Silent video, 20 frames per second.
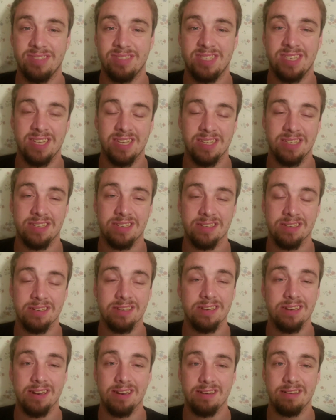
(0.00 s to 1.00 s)

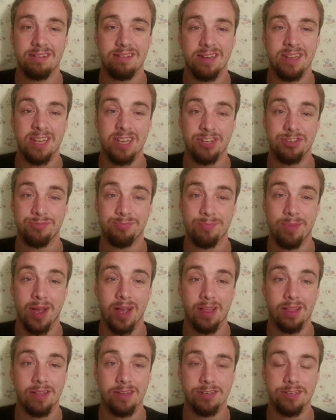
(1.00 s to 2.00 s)
decent-ish
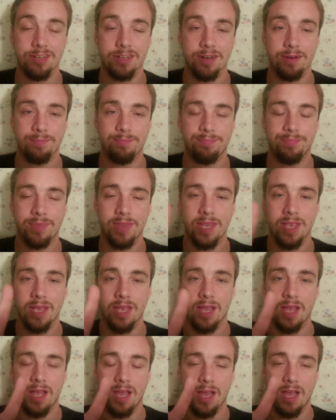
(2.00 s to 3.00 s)
mileage in.
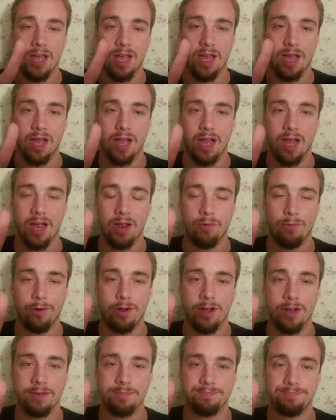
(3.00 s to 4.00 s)
I
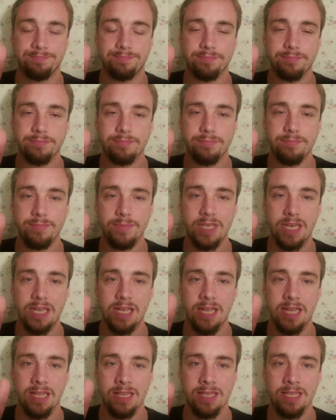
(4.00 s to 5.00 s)
want
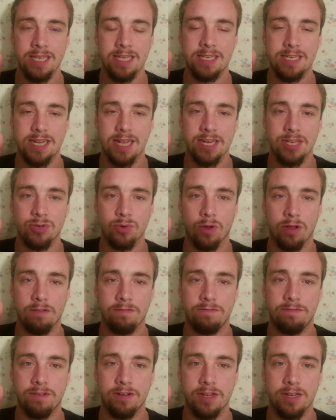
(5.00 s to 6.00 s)
at least a
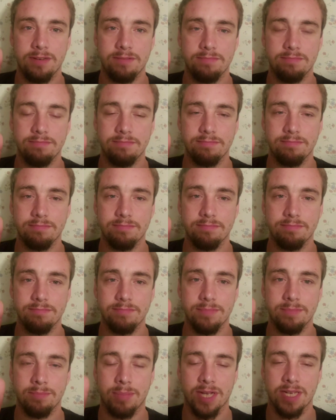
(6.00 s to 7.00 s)
12-foot
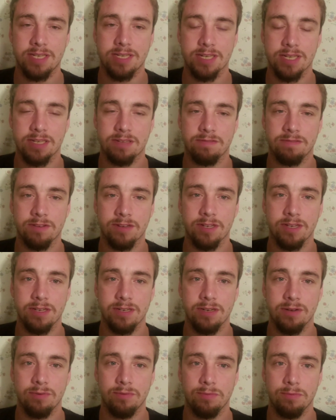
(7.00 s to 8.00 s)
by 6-foot
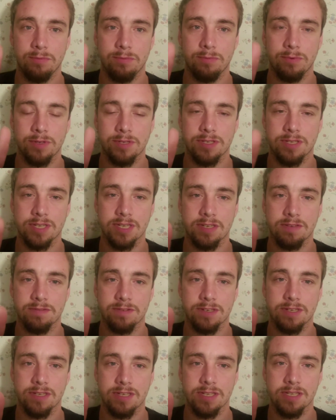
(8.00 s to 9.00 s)
with
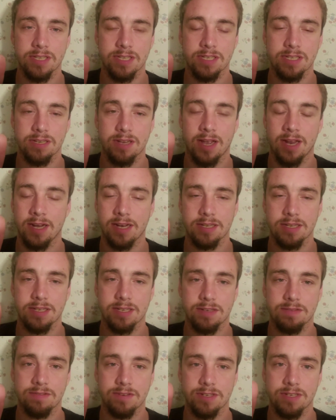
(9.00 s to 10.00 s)
6-foot ceiling,
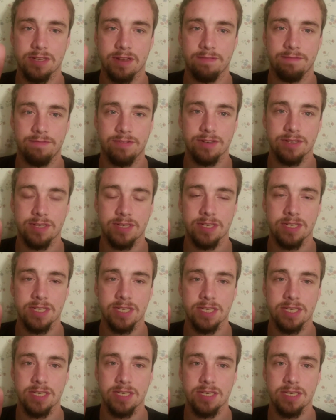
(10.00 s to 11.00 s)
7-foot
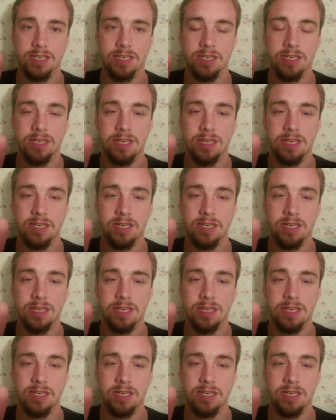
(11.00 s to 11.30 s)
ceilings,